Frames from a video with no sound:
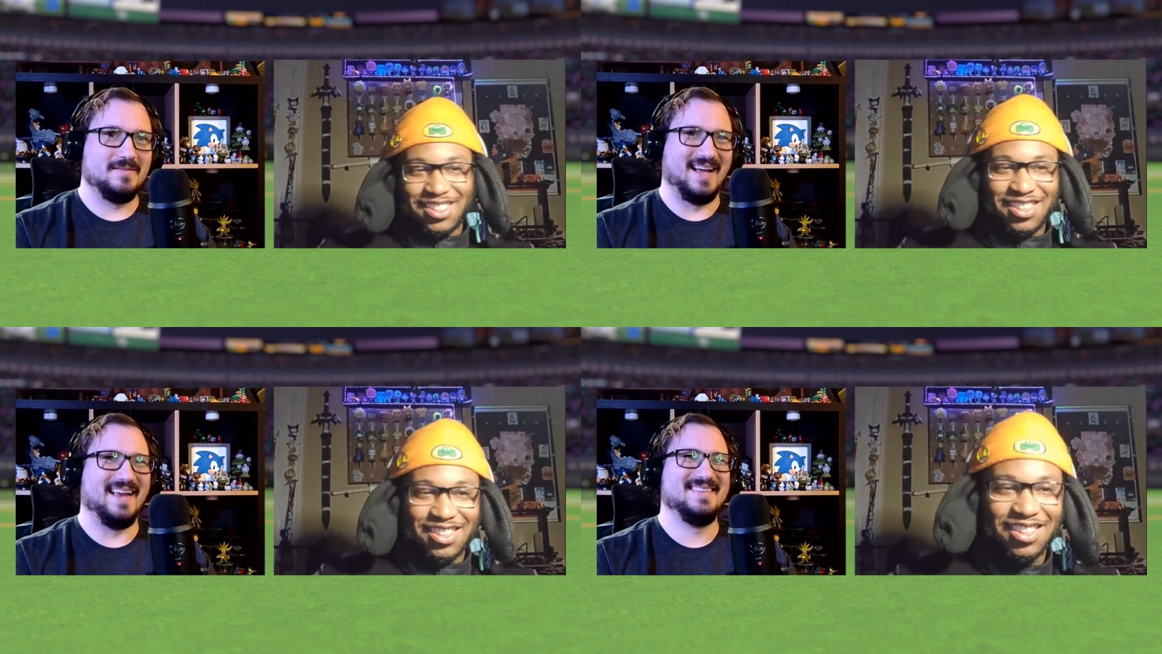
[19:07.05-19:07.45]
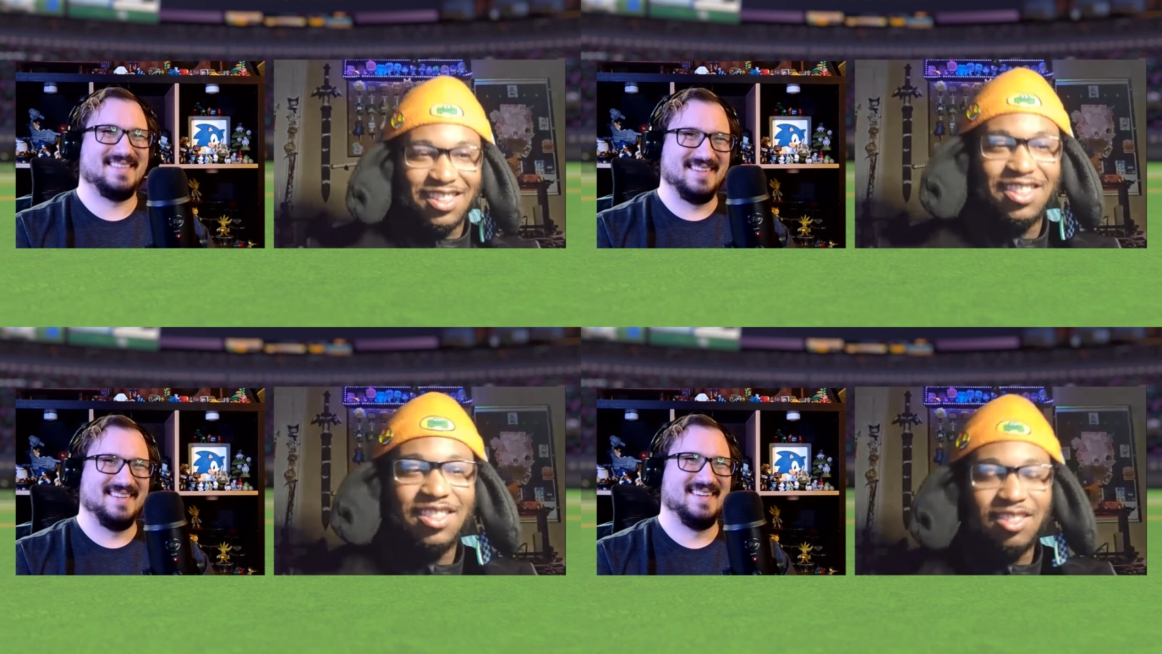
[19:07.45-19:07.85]
Speaker 1: nice.
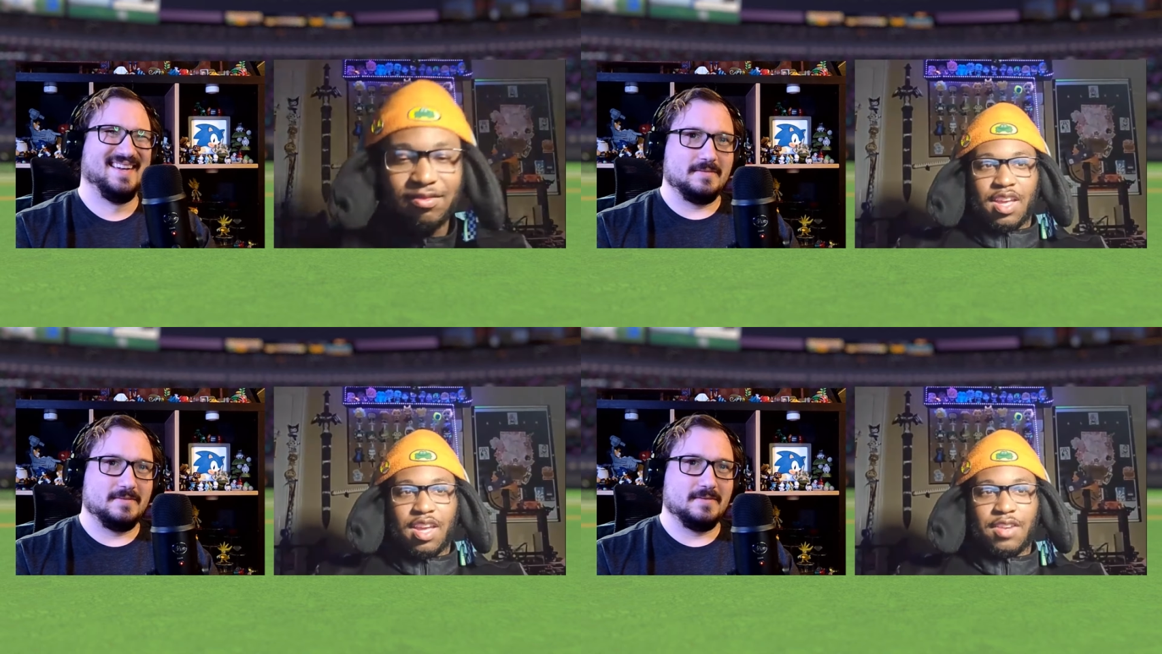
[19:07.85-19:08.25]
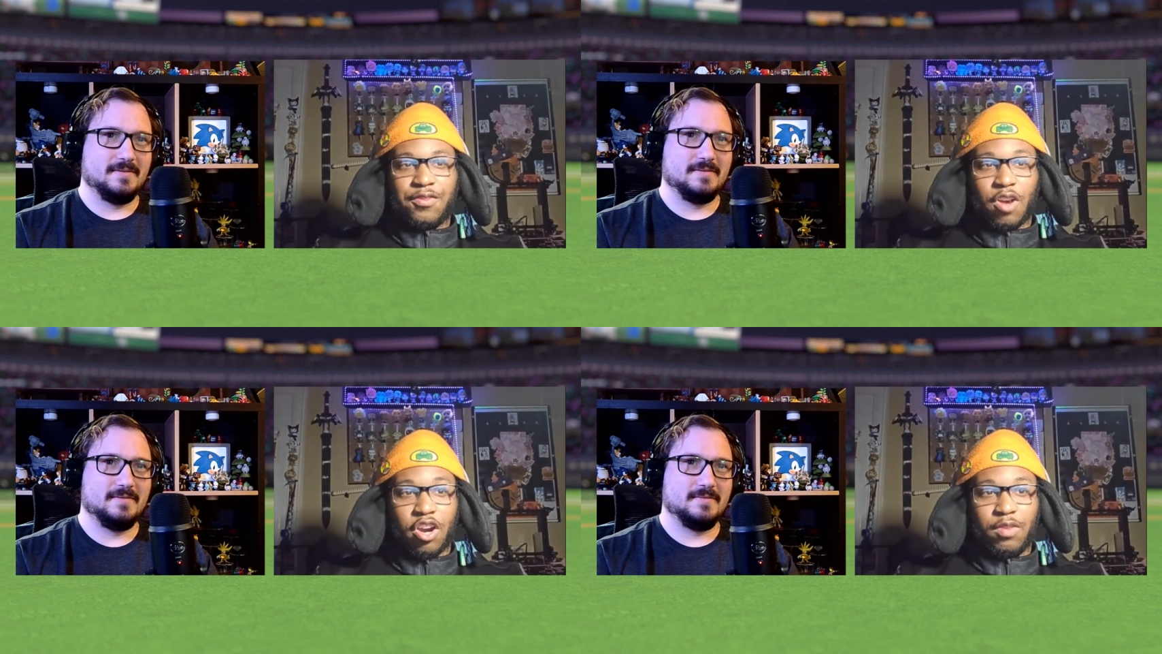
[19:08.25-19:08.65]
and
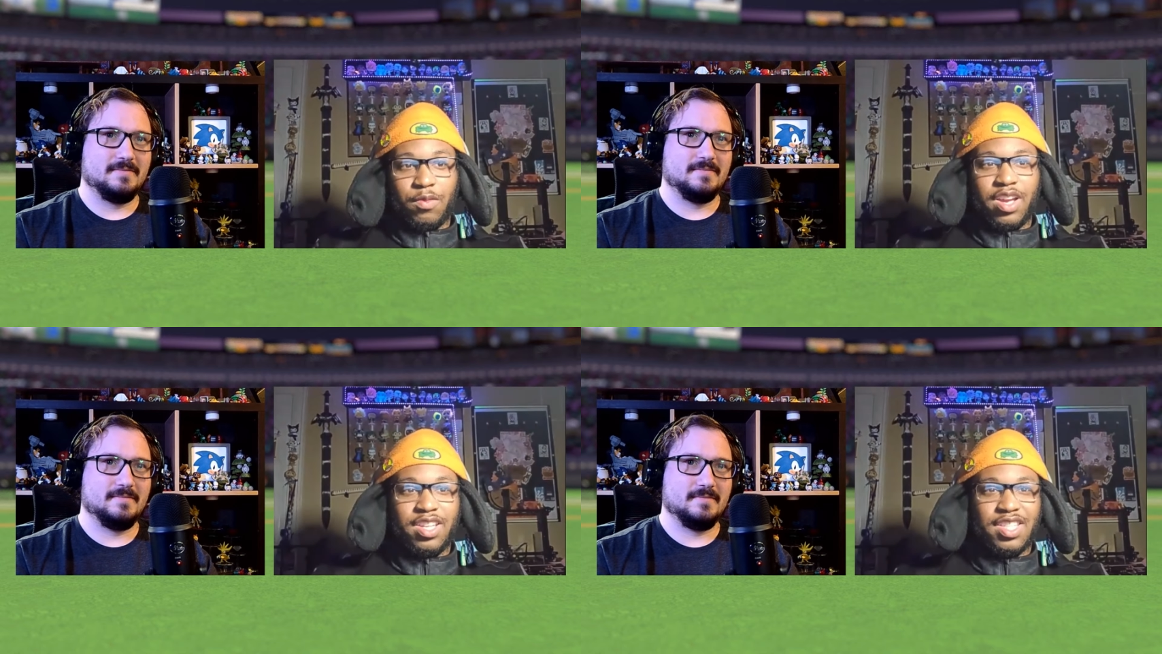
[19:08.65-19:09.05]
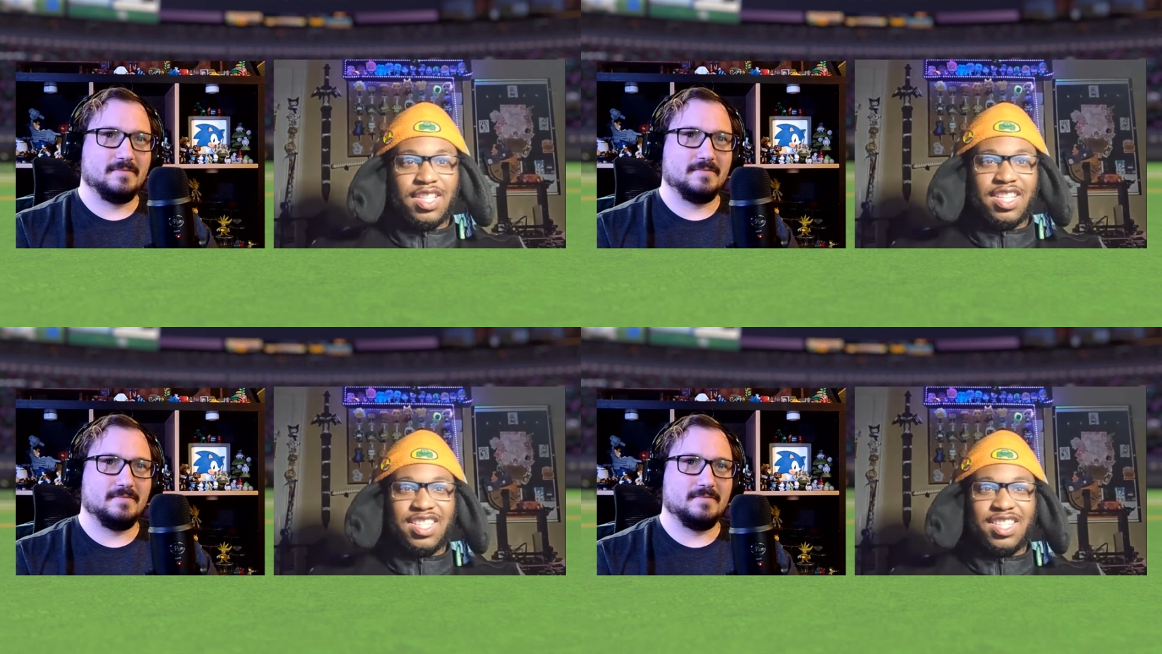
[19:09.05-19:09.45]
for art wise,
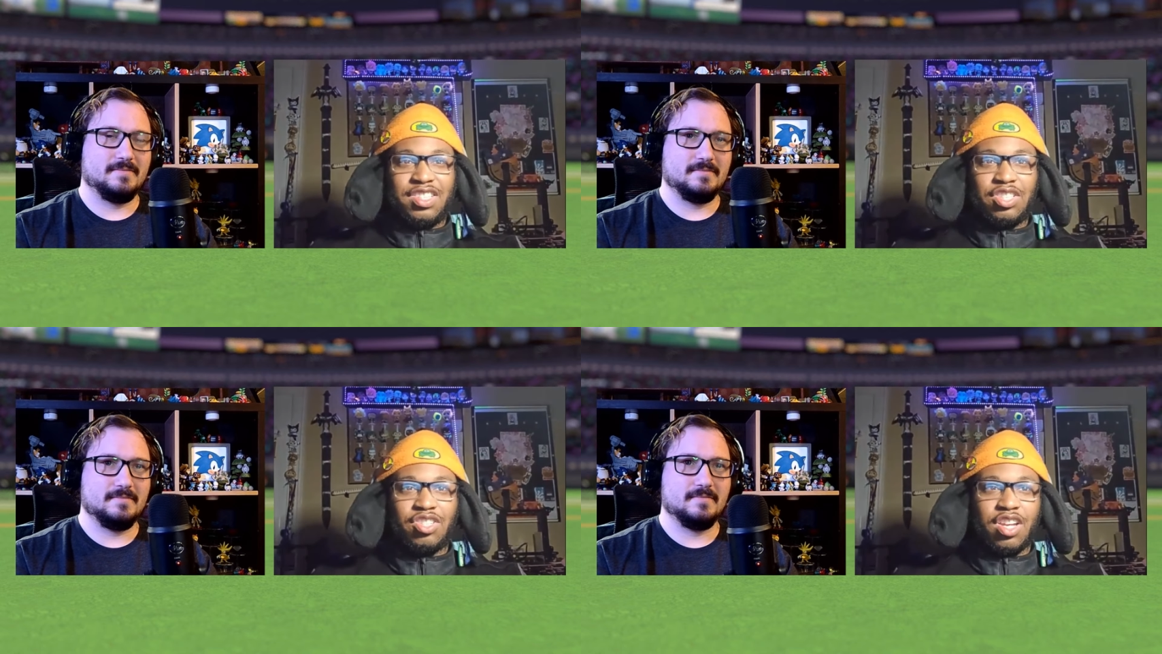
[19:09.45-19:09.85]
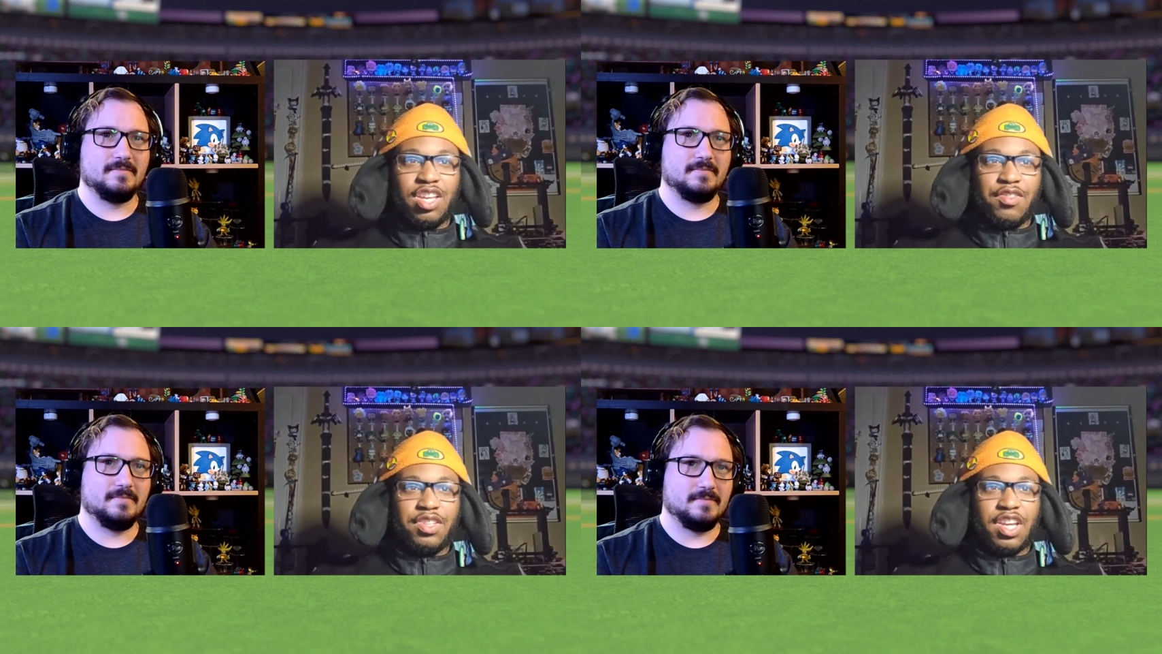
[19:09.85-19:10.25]
and eh, just drawing
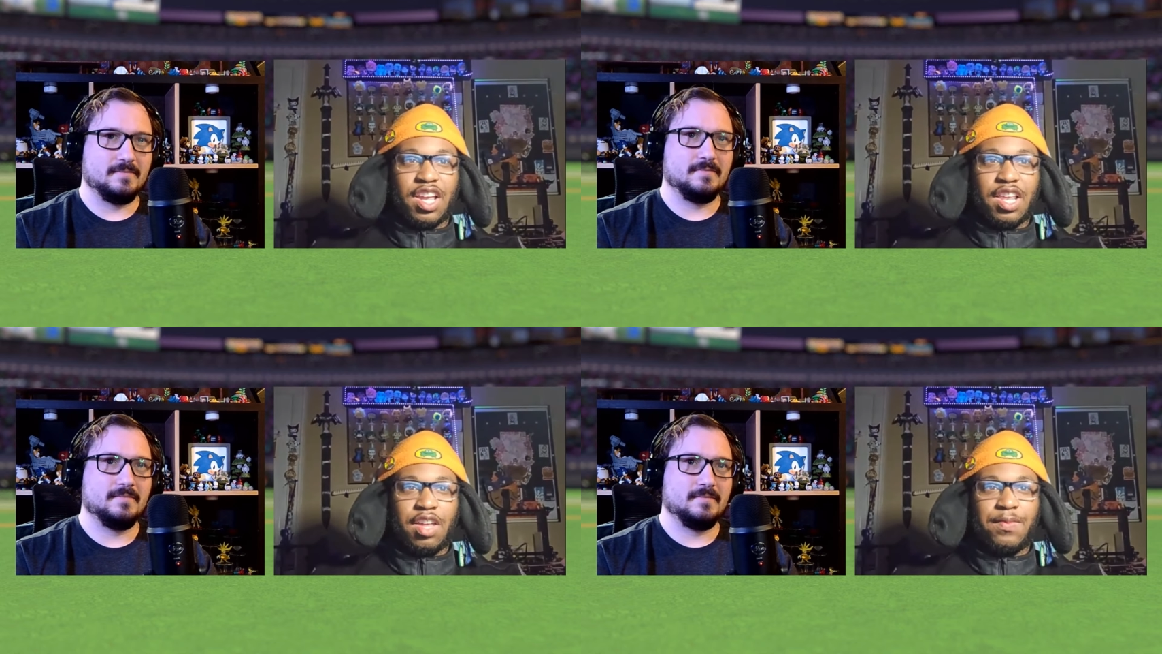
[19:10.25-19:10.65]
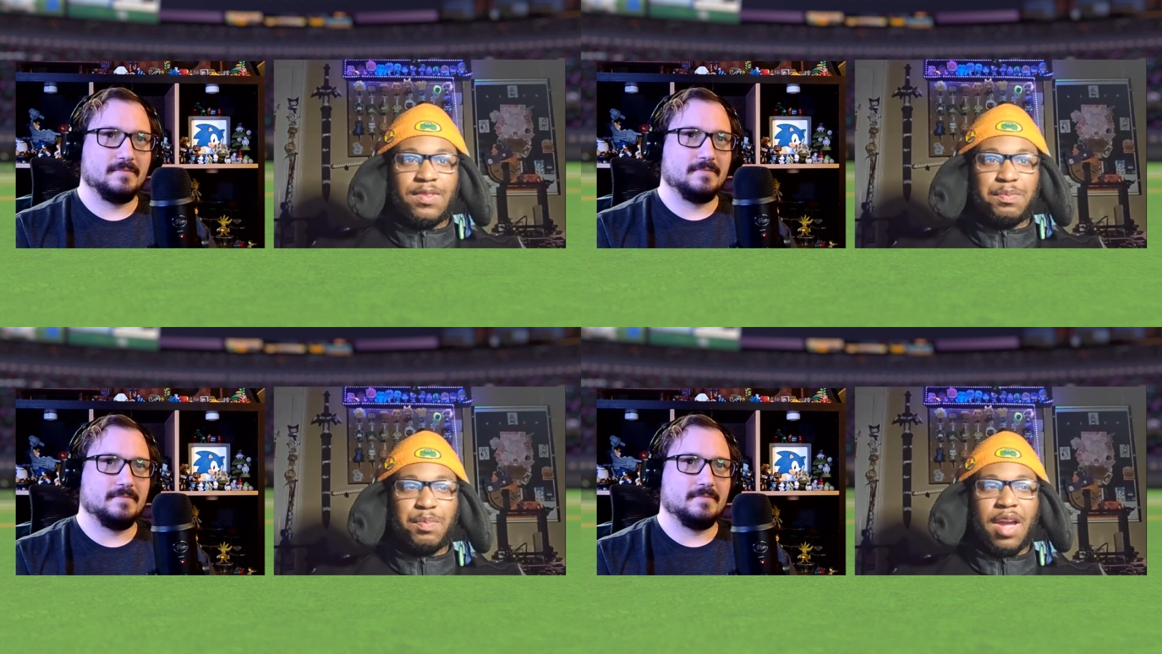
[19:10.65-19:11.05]
everything. I love
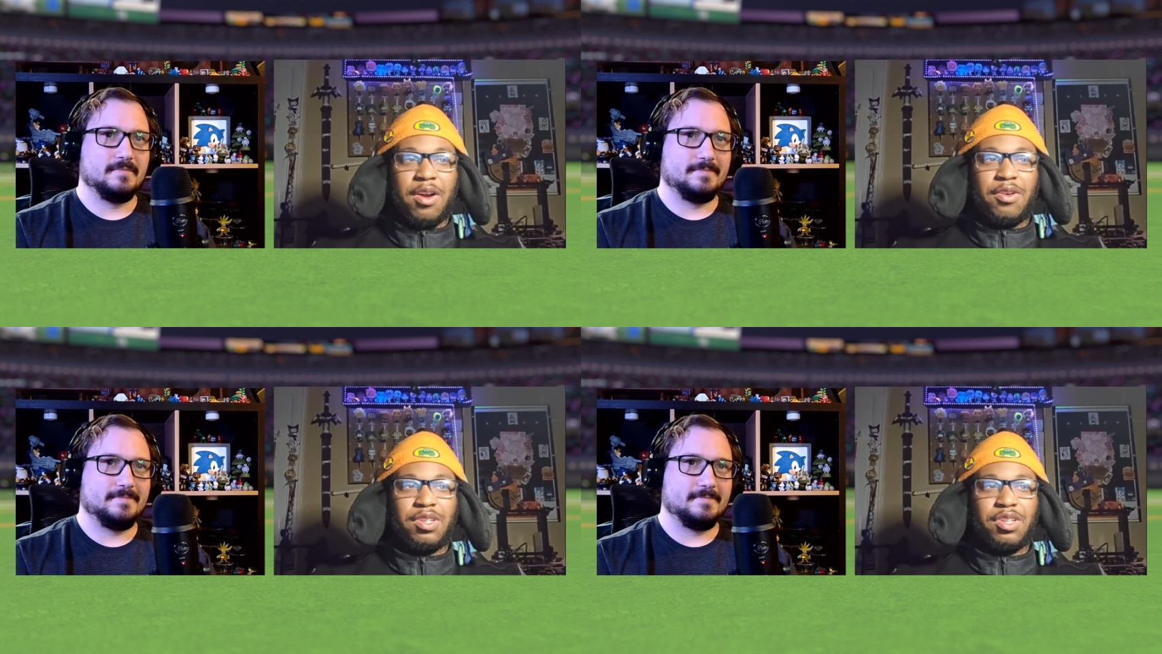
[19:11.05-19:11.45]
my own